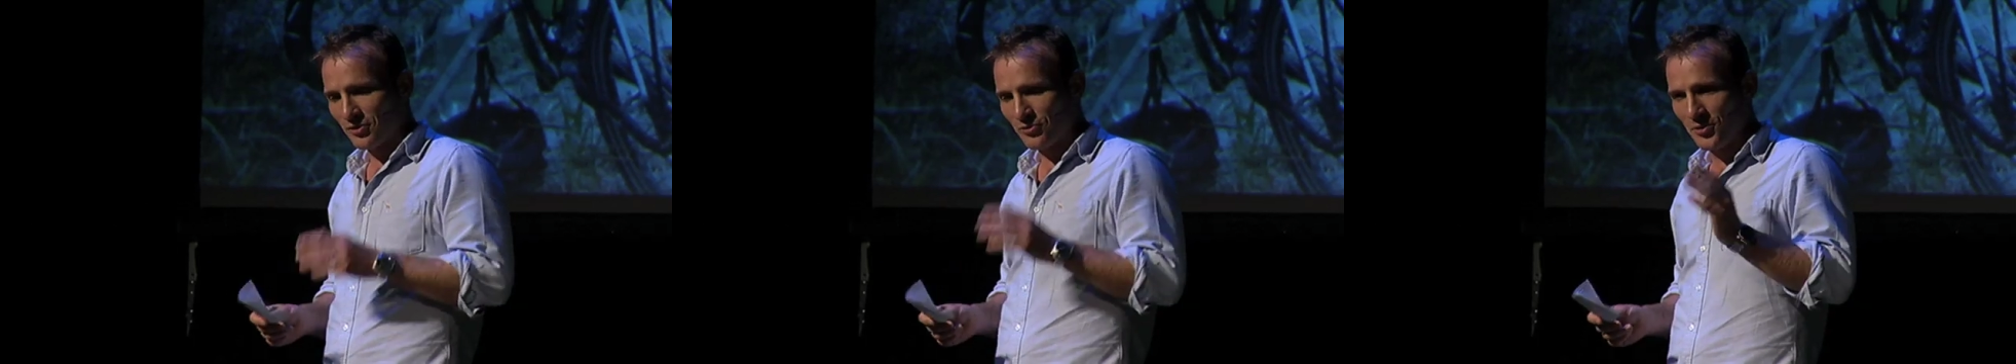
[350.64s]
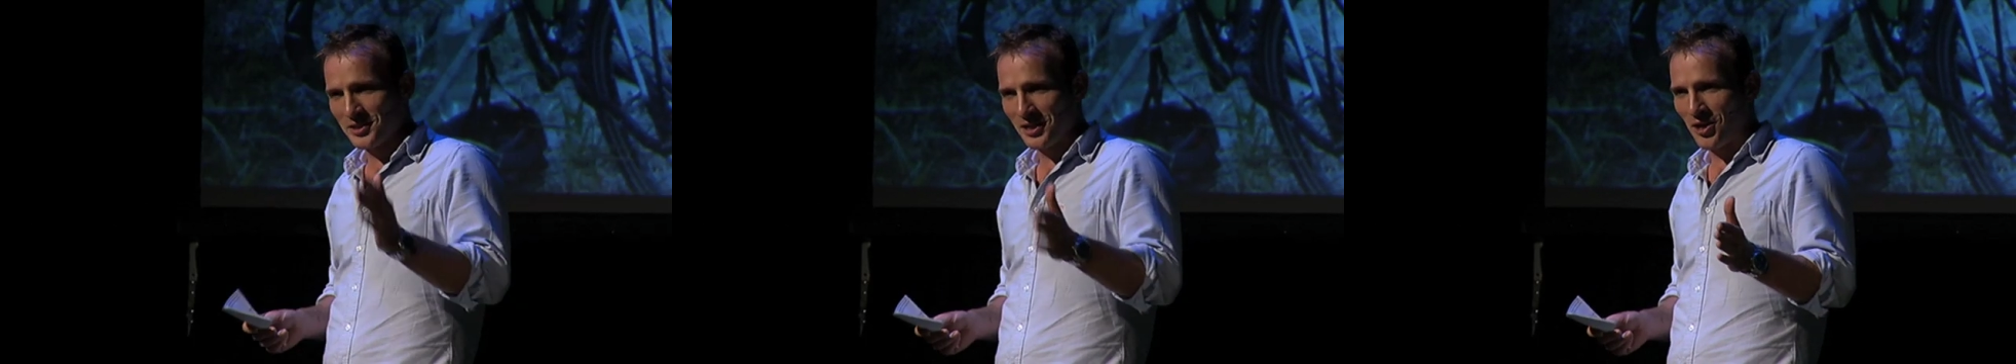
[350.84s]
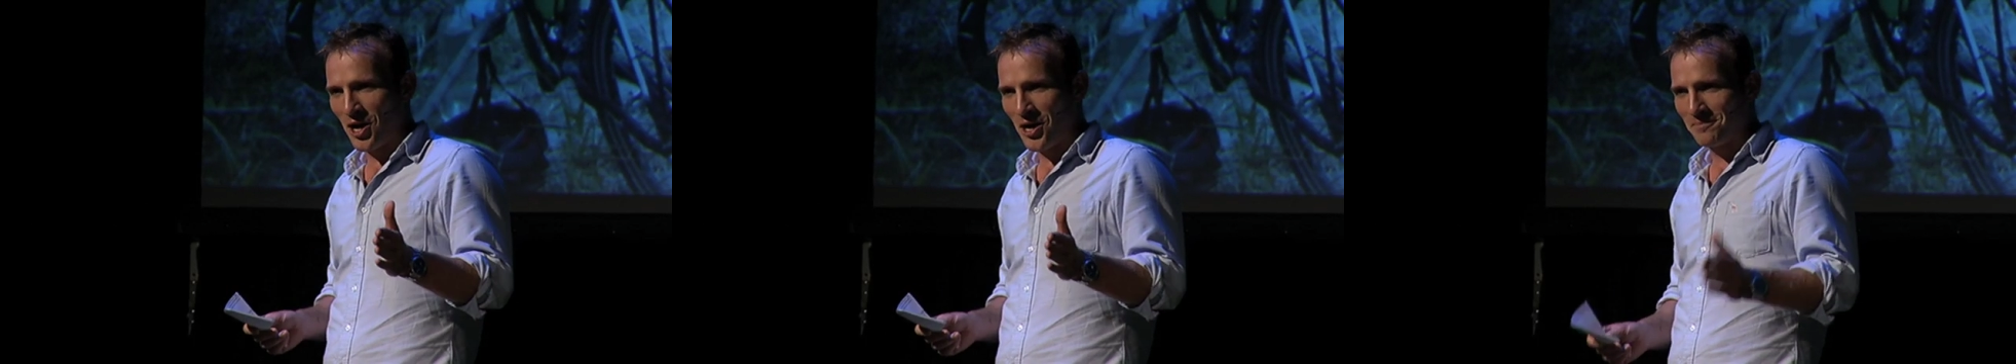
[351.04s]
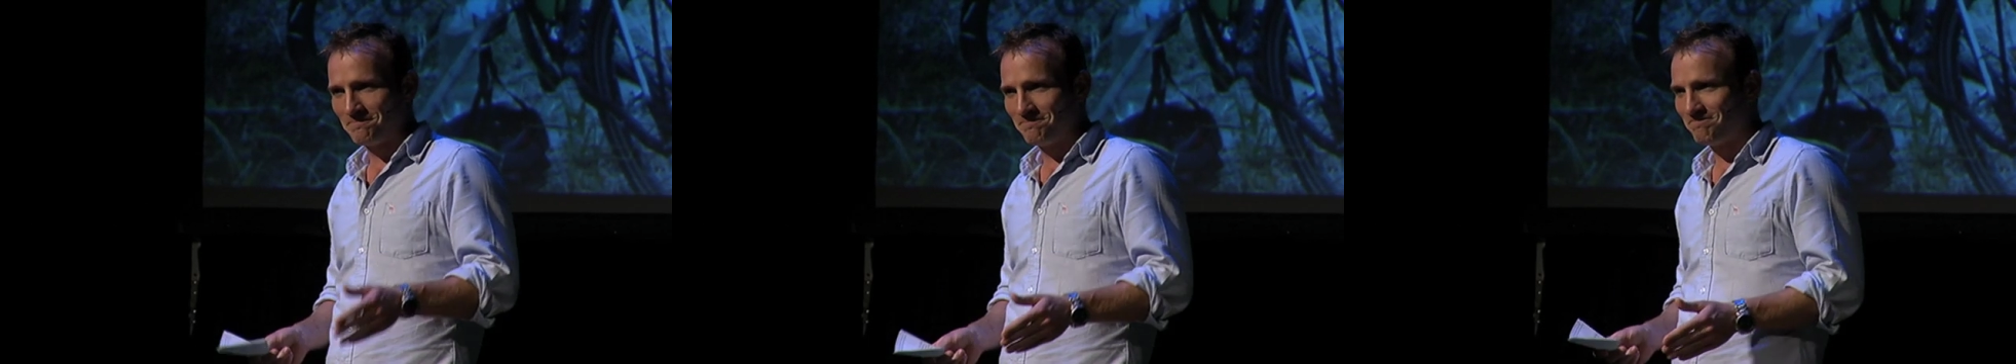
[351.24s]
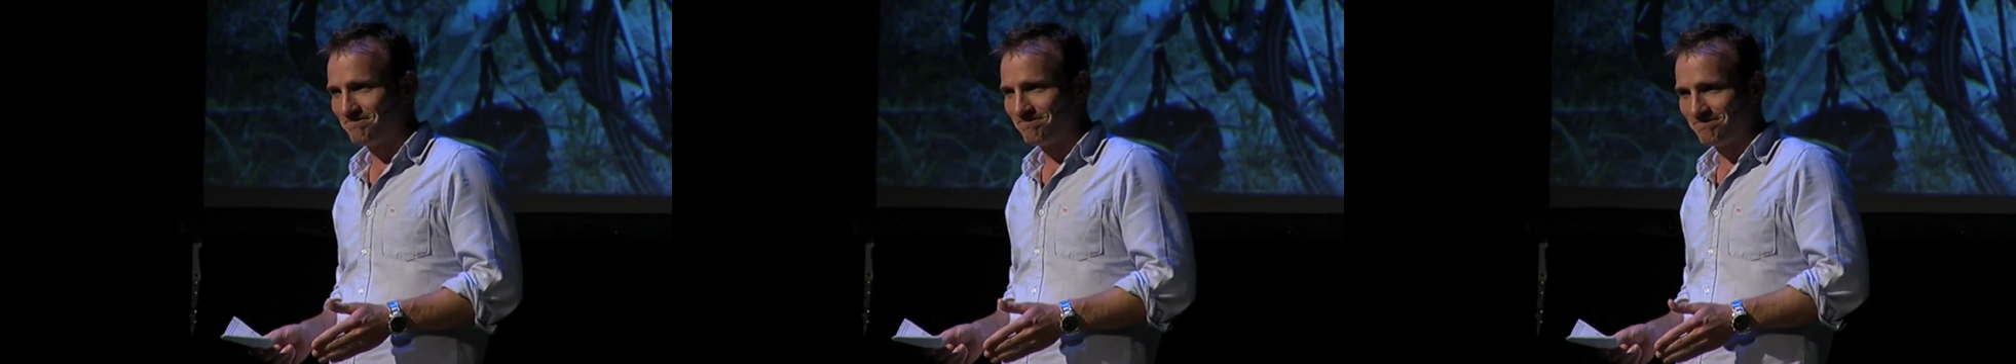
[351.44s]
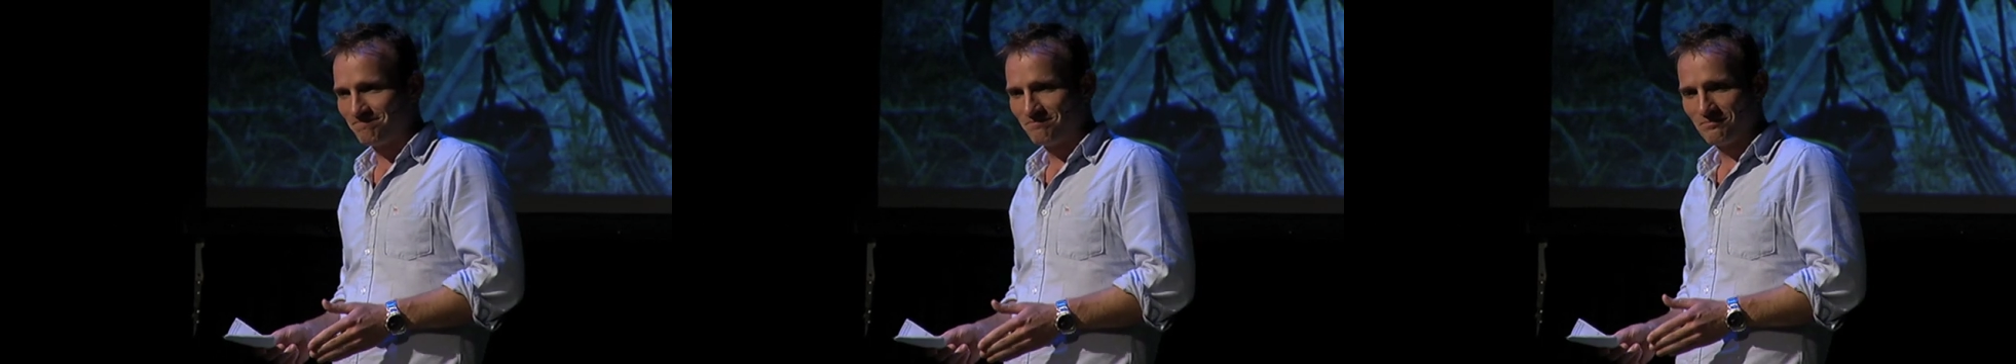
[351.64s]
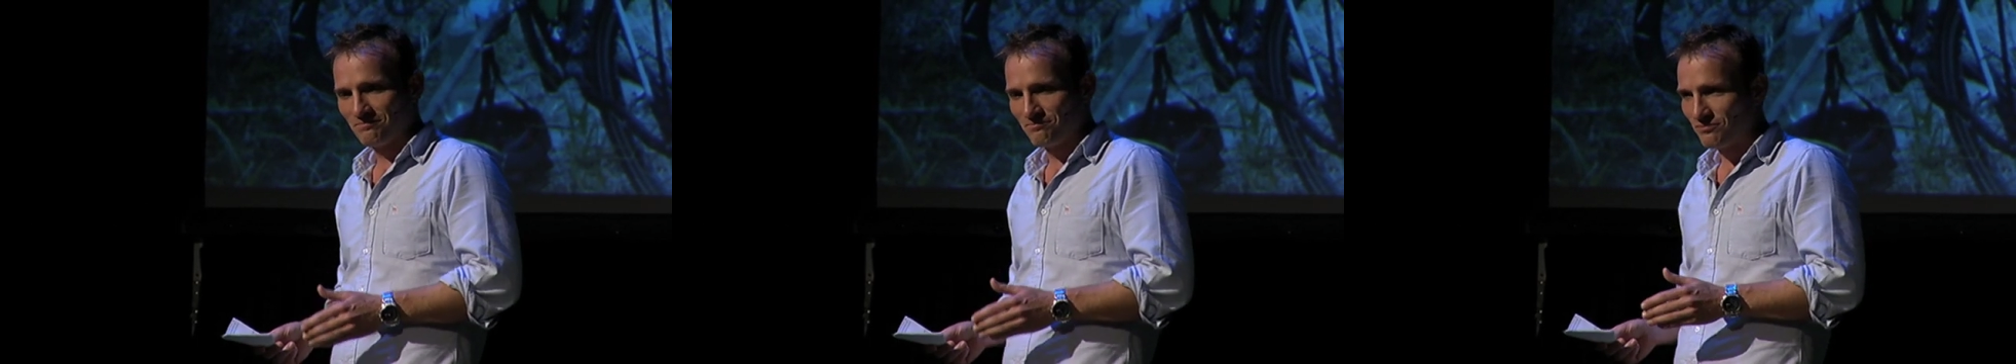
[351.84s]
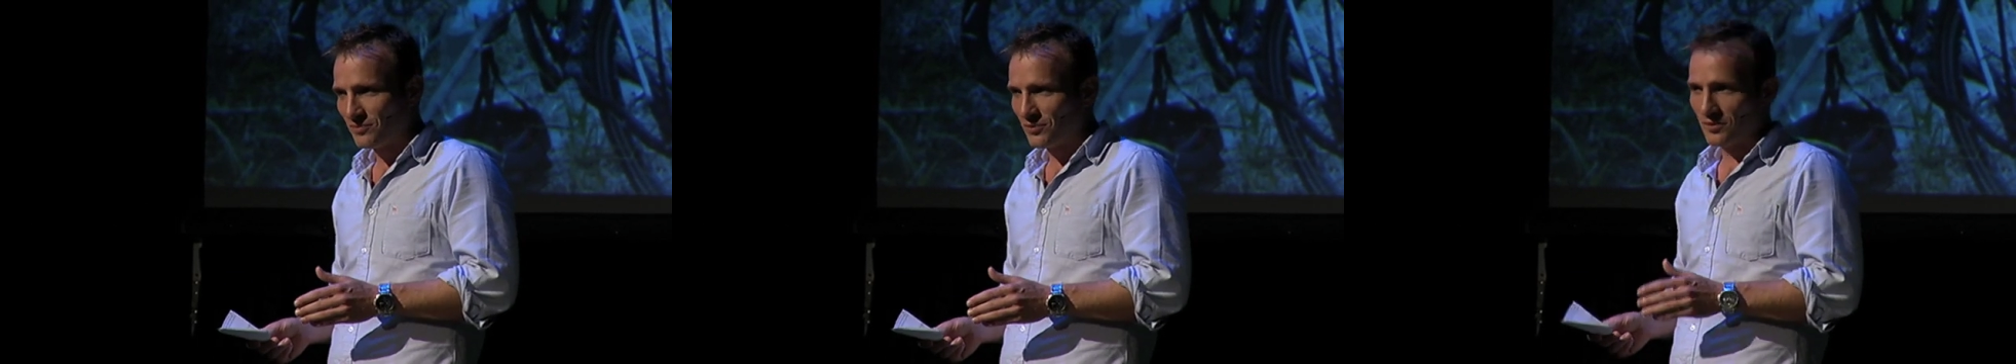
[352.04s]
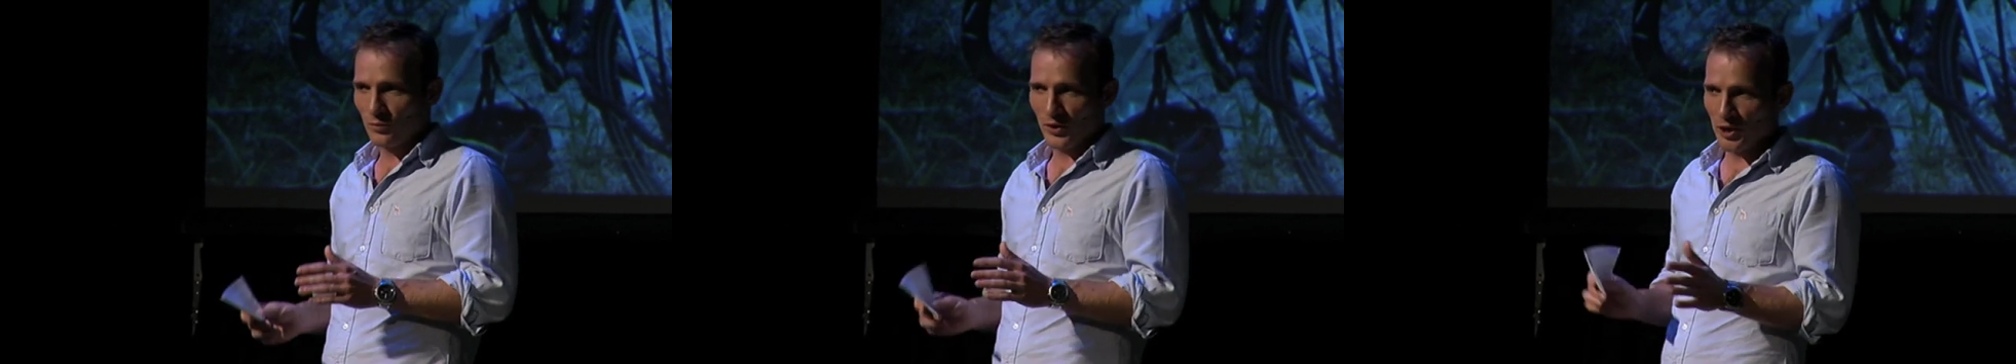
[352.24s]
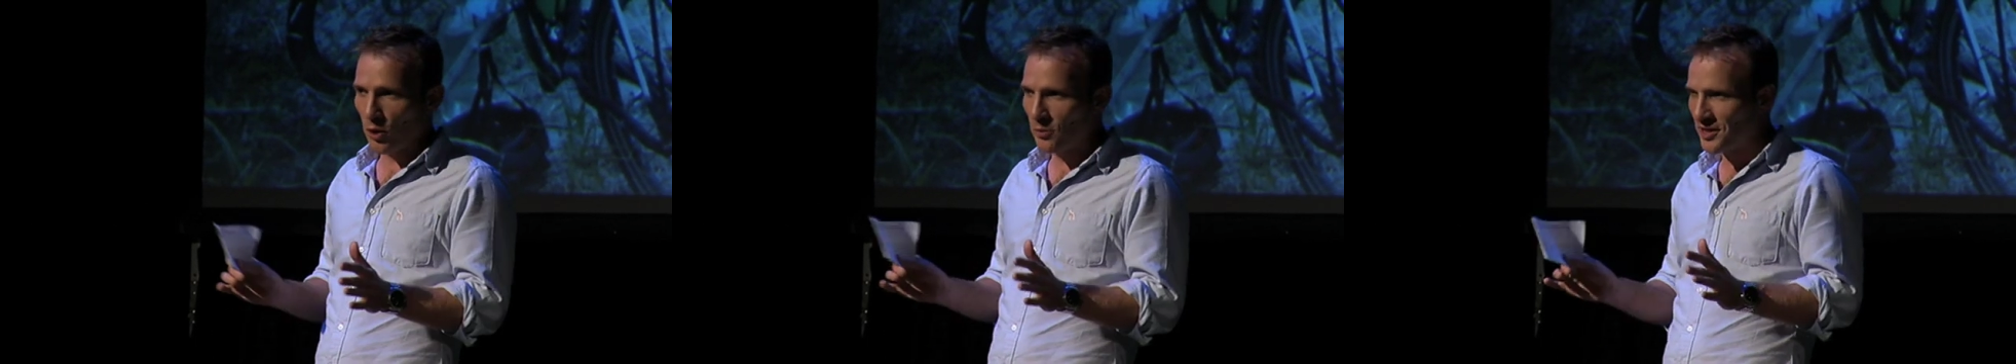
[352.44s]
Cruise along
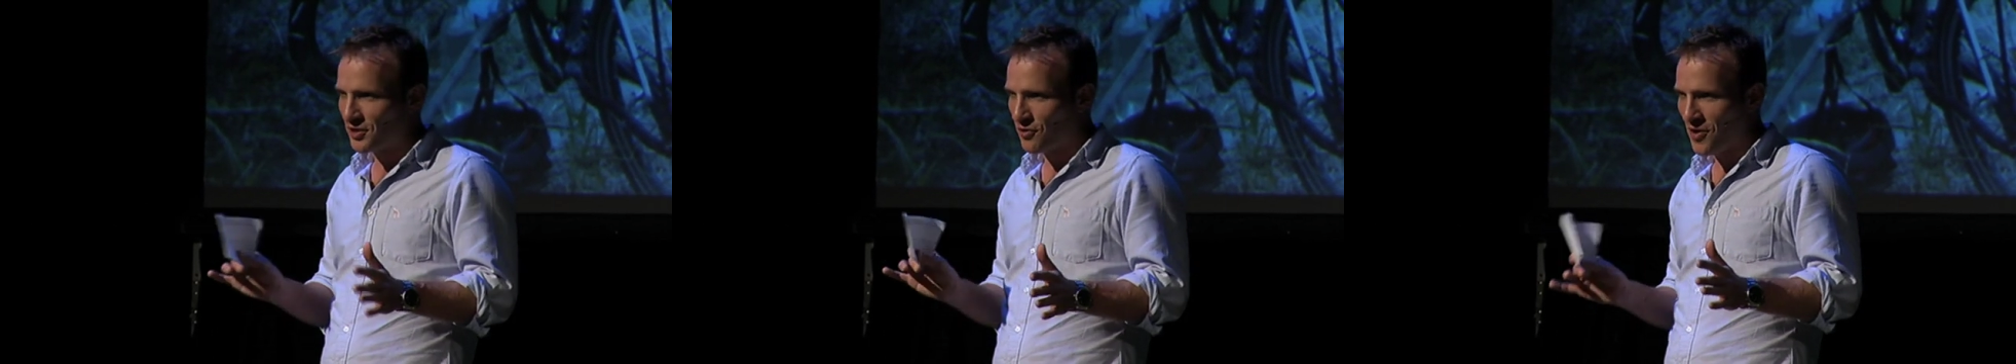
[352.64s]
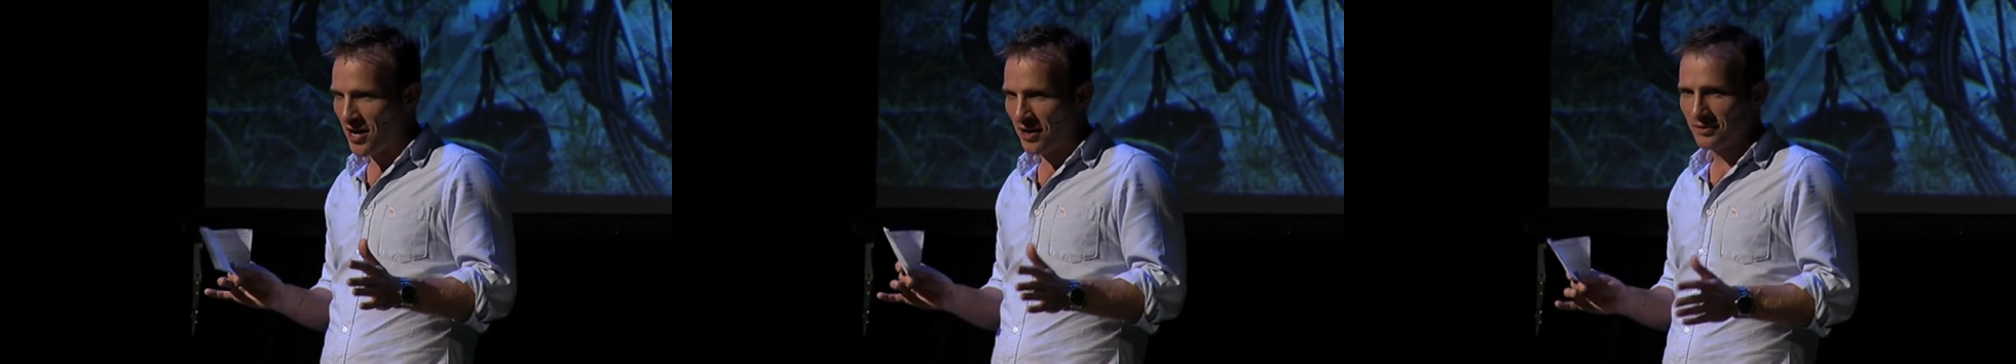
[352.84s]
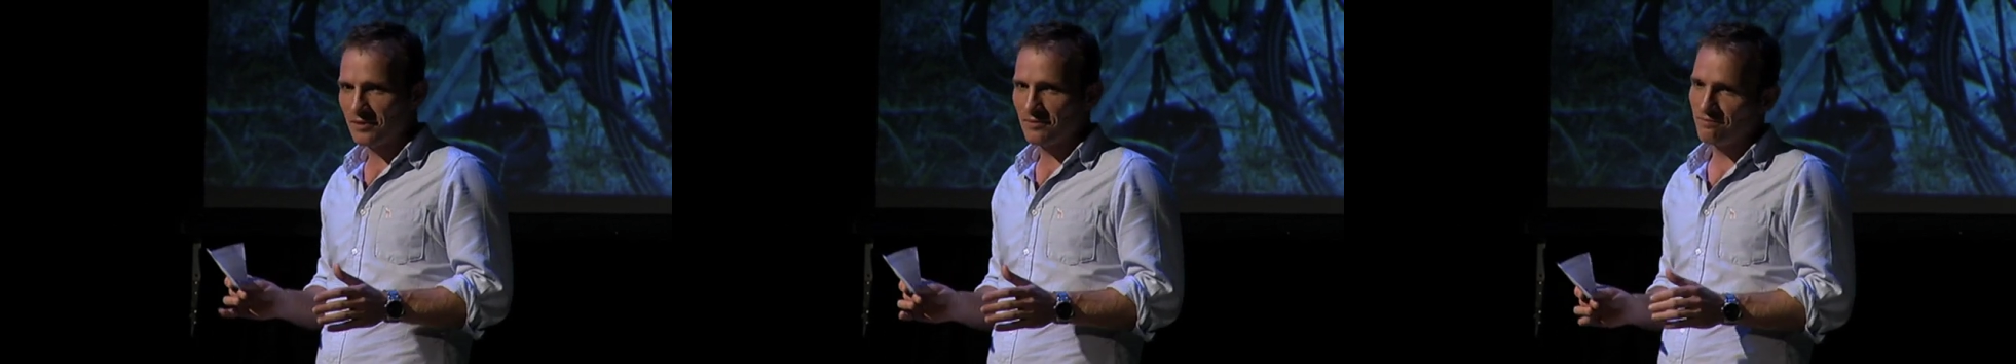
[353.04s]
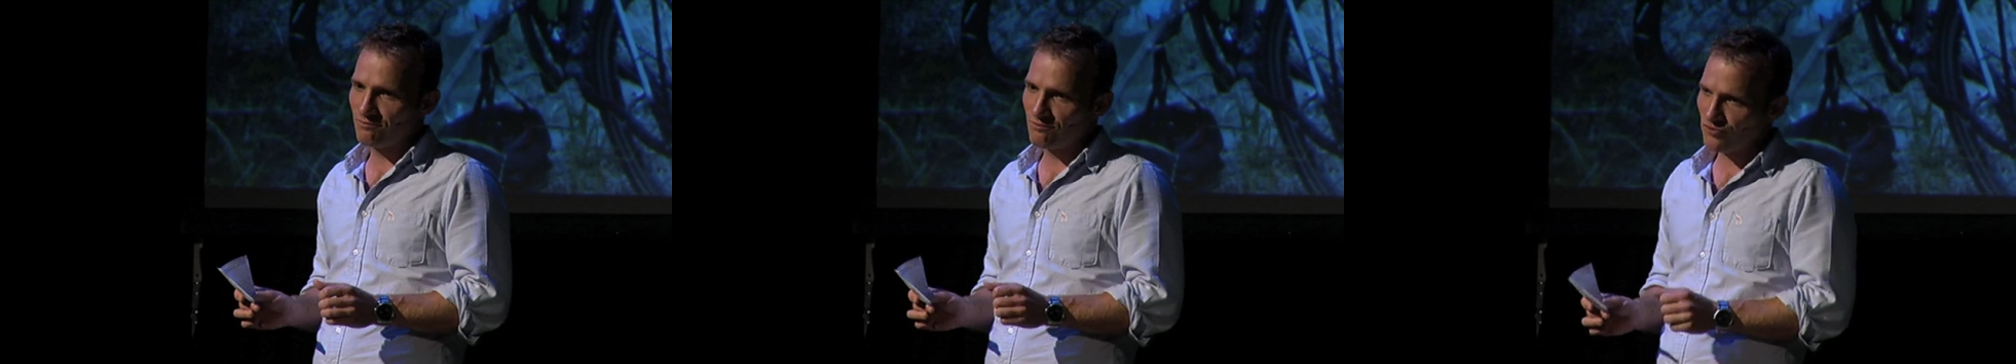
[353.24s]
when nobody's around,